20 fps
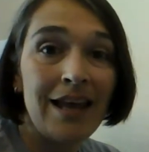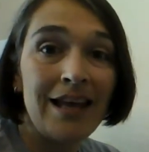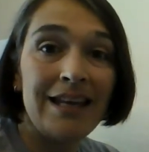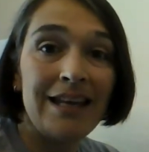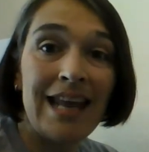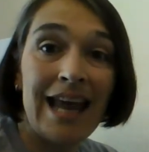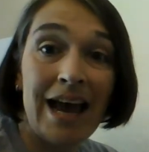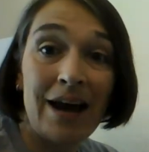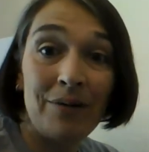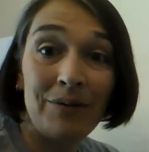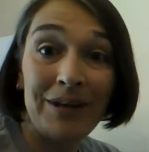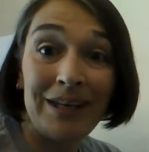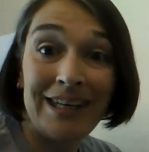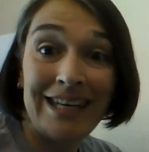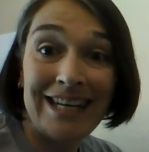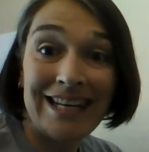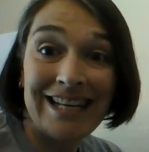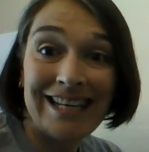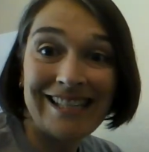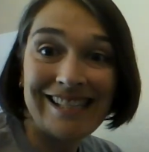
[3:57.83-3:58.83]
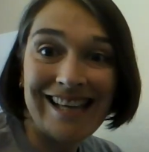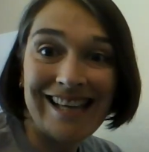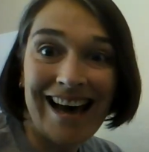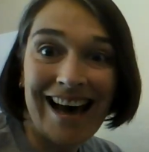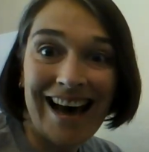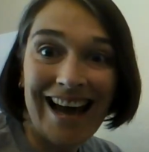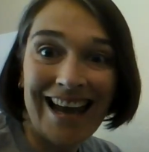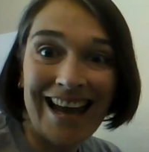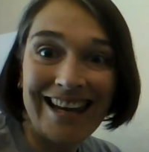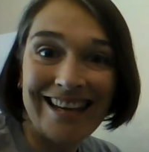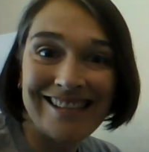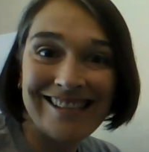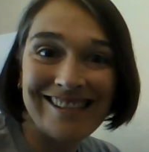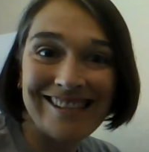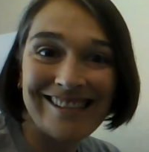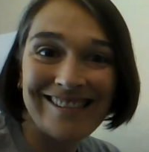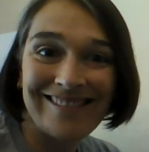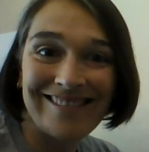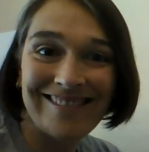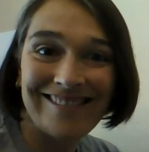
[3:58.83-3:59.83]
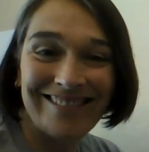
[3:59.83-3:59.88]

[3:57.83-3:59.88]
Now we need his eyes.